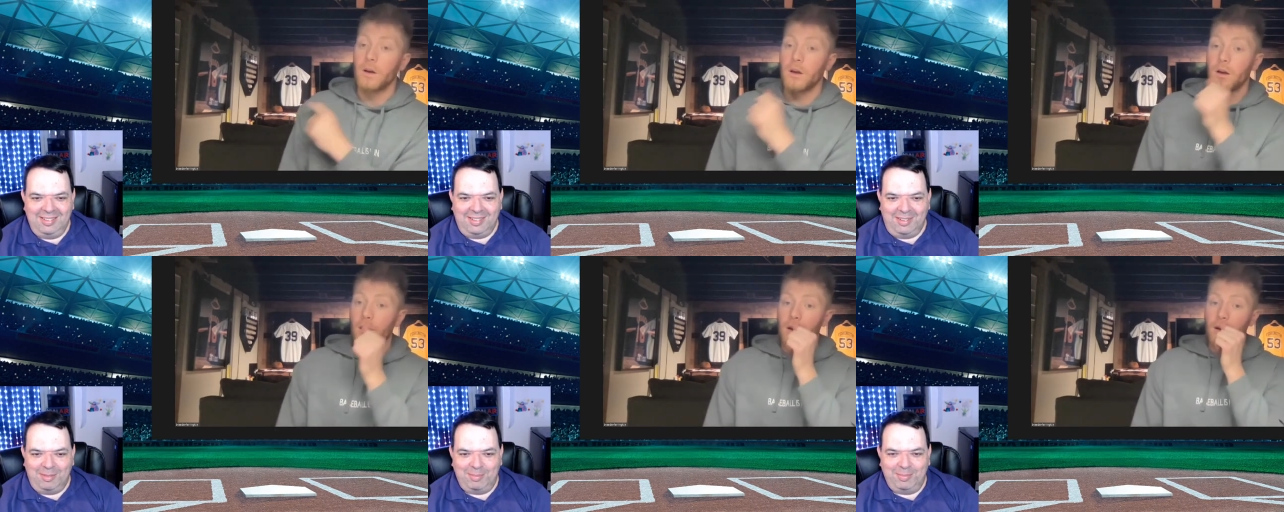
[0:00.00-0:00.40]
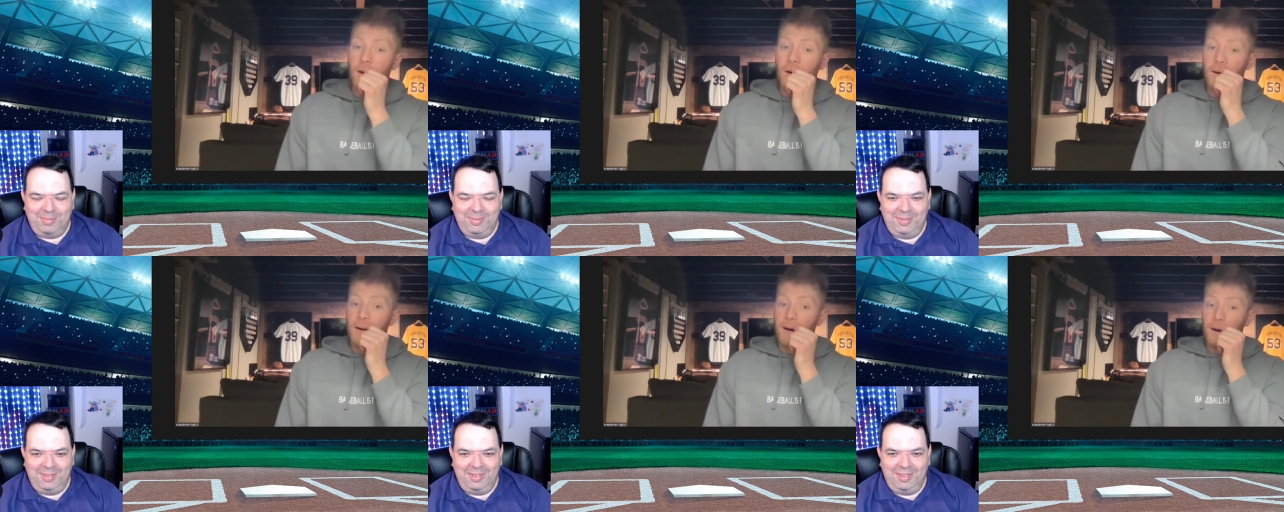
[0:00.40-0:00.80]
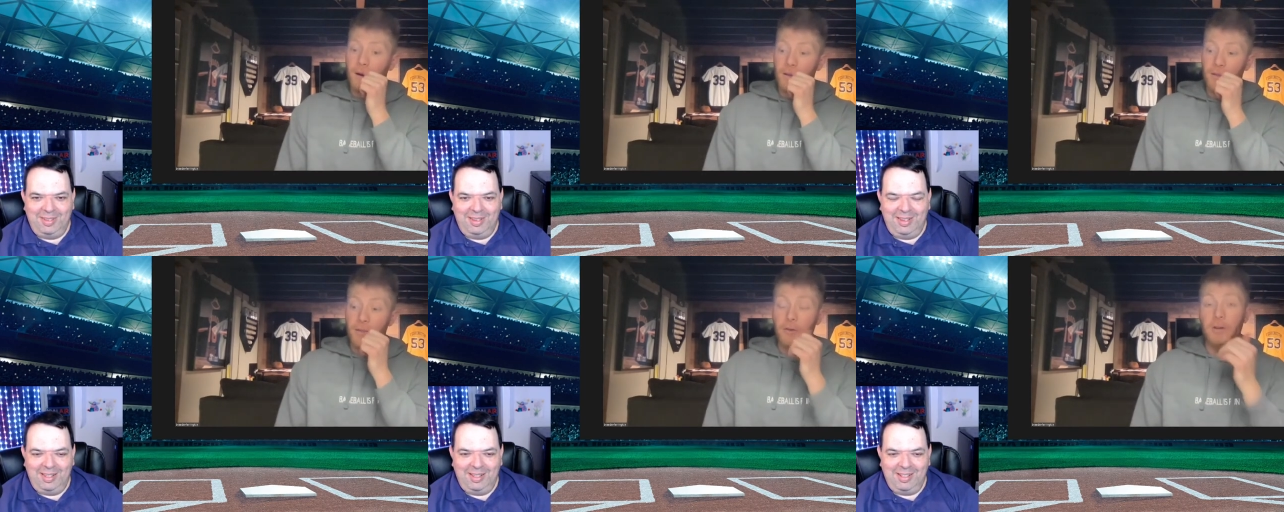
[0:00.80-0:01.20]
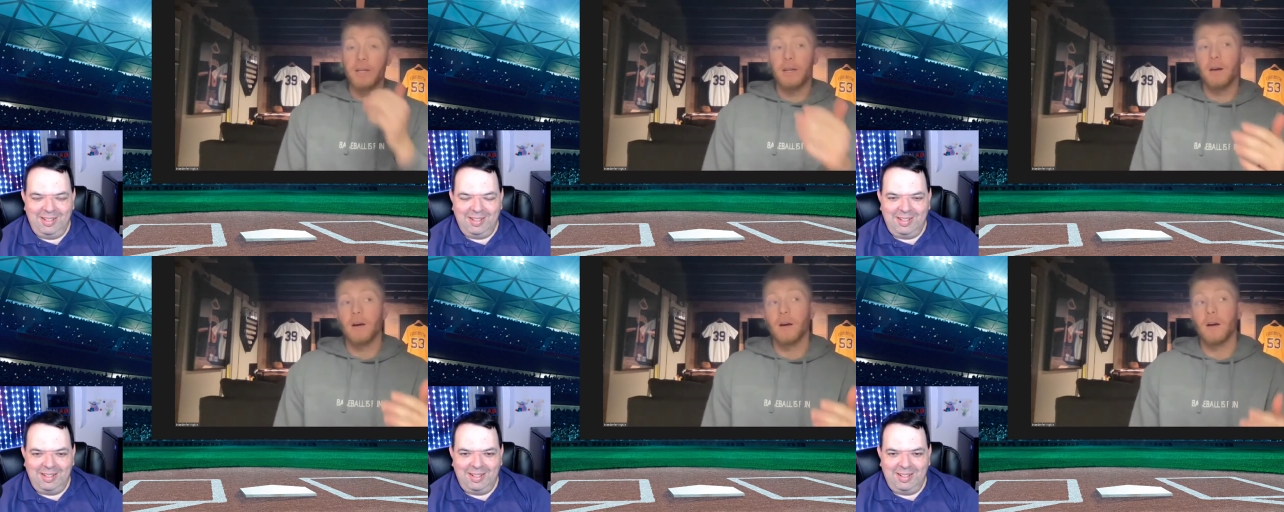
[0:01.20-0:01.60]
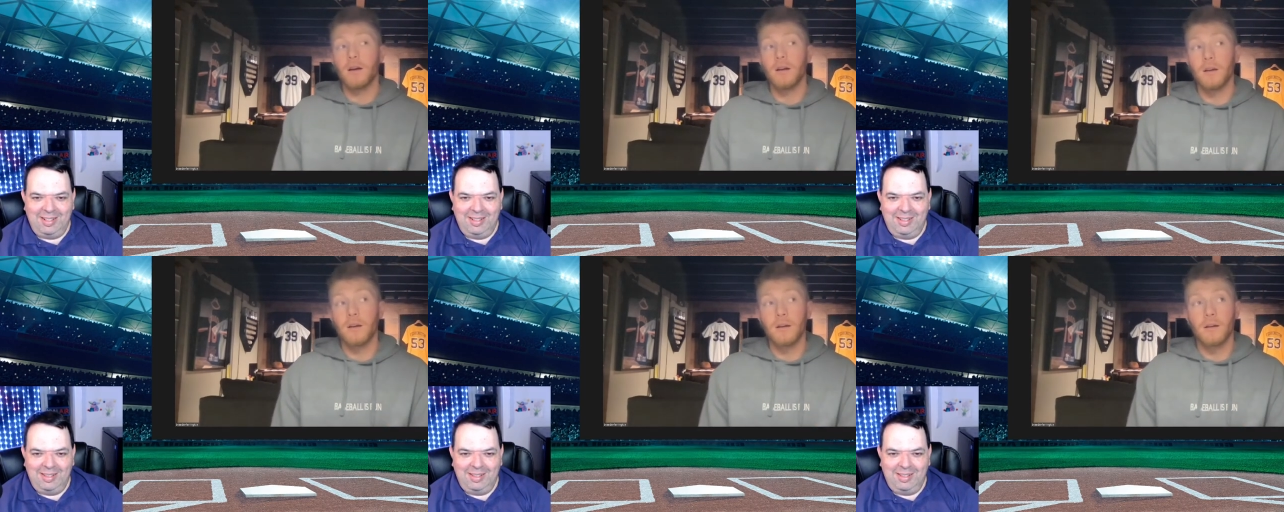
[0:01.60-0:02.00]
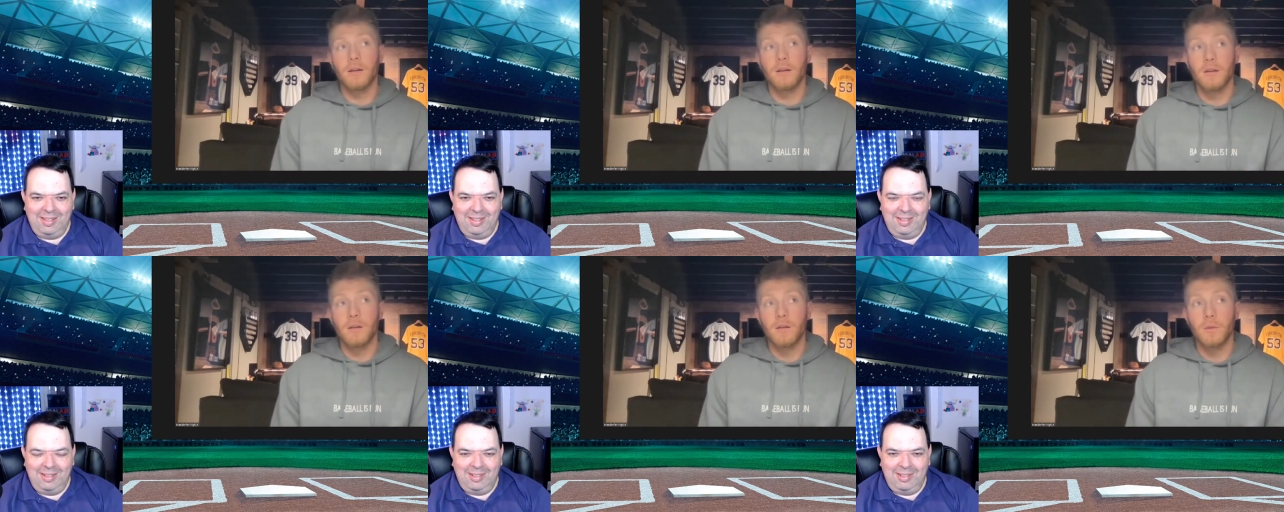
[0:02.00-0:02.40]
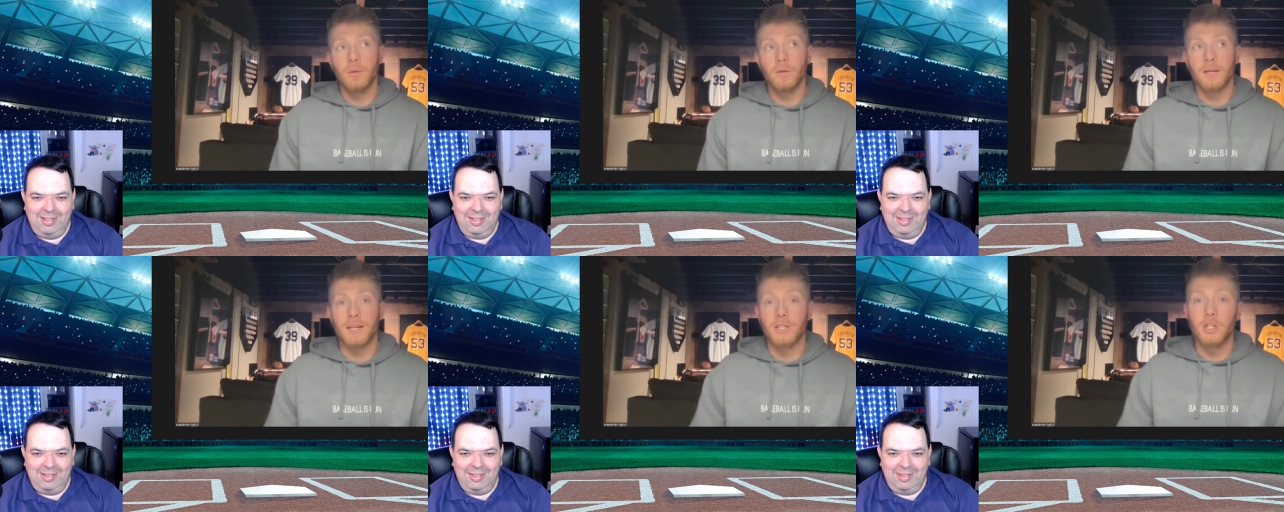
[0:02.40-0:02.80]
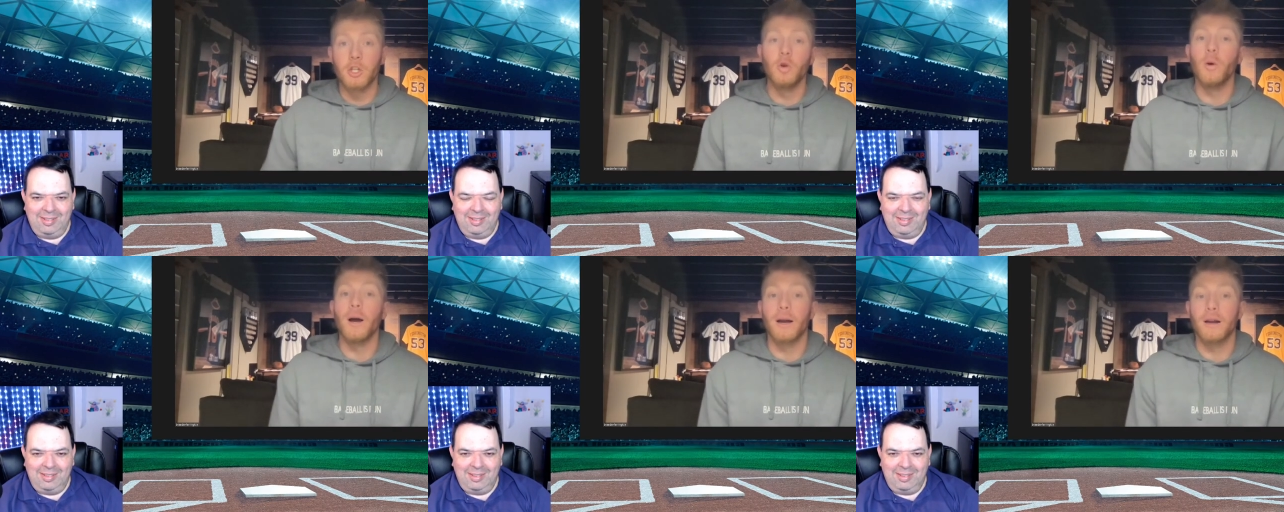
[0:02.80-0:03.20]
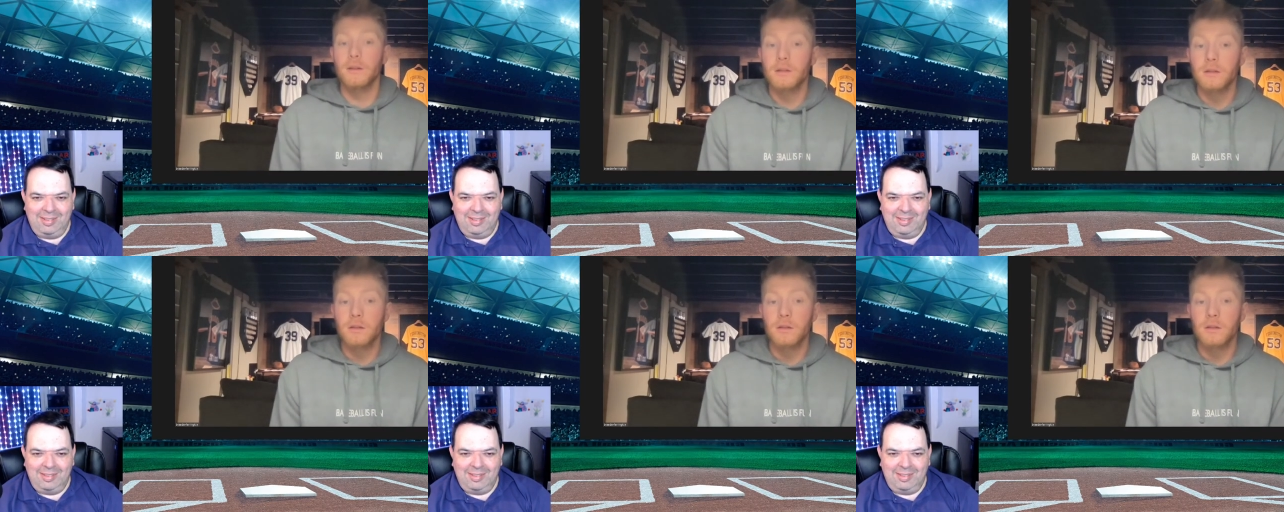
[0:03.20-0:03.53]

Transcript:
Speaker 1: No. 39 was like a 2X.